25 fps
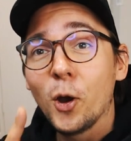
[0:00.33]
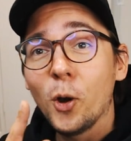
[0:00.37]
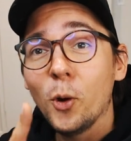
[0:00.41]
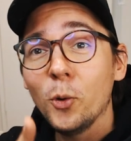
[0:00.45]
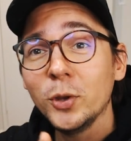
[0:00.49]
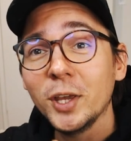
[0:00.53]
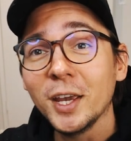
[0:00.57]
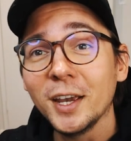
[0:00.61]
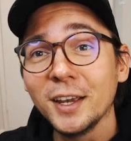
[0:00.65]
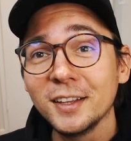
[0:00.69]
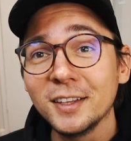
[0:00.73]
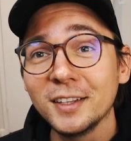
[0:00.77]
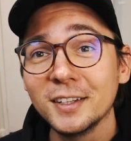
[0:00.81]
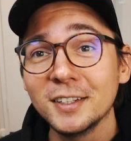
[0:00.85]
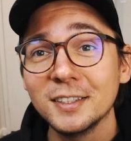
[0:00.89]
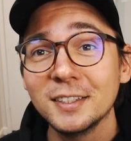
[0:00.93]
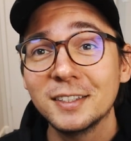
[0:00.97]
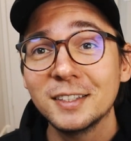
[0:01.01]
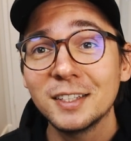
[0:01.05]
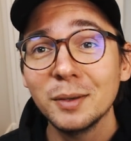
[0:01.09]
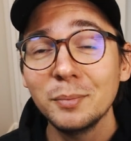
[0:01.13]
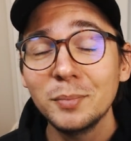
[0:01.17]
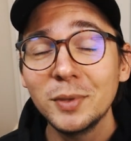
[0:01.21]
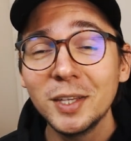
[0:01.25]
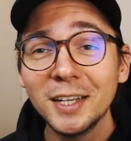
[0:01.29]
Oh yeah,
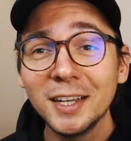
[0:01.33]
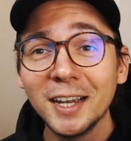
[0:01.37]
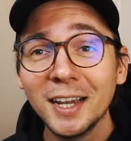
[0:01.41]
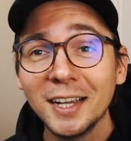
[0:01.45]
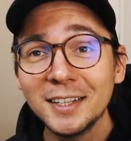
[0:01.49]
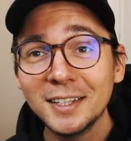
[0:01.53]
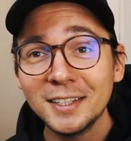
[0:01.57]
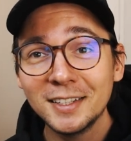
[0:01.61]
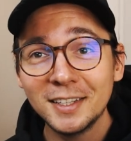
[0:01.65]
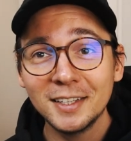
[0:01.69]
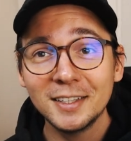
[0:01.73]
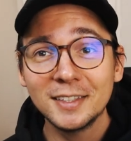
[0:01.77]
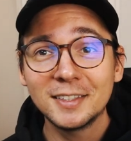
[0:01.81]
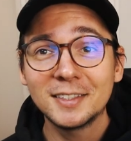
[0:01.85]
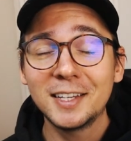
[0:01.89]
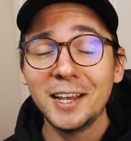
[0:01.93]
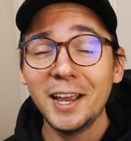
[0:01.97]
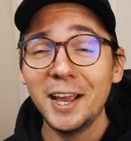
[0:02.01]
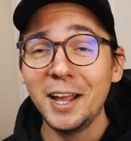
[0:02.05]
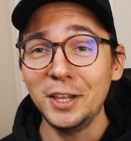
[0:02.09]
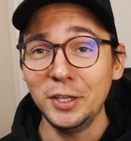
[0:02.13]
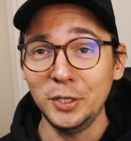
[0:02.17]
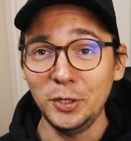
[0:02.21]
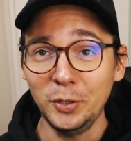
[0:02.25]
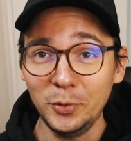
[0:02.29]
there's something I didn't
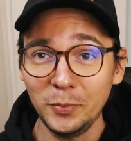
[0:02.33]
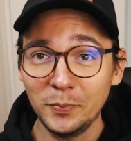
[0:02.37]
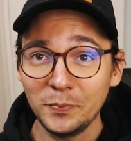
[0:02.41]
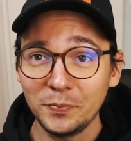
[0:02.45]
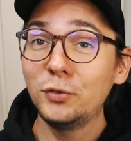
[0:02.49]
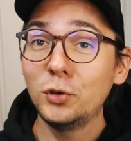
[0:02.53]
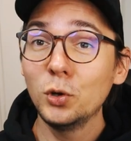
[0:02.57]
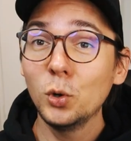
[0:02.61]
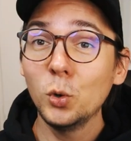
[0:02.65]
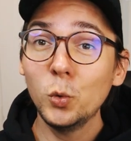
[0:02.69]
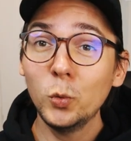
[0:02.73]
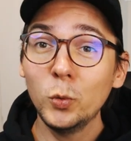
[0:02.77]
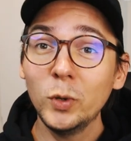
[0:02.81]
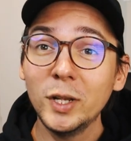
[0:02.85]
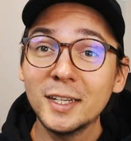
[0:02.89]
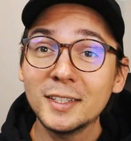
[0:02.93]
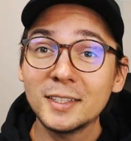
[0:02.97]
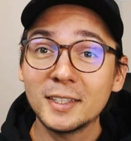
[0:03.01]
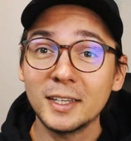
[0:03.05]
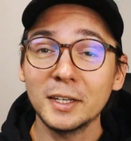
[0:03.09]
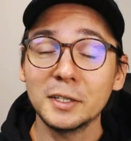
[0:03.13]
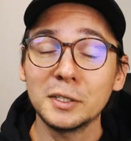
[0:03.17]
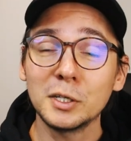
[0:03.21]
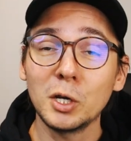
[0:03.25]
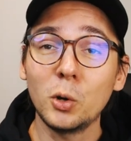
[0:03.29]
tell you. Few
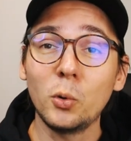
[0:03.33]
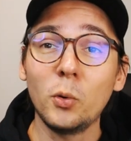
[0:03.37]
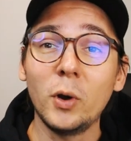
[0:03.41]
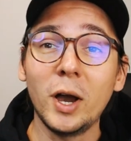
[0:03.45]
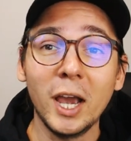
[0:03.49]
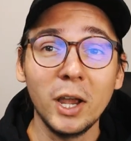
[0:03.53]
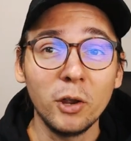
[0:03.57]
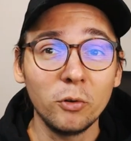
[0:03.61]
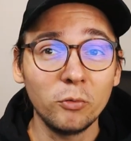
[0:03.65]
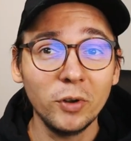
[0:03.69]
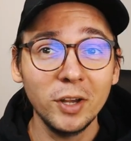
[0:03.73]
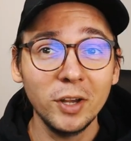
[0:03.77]
weeks ago, I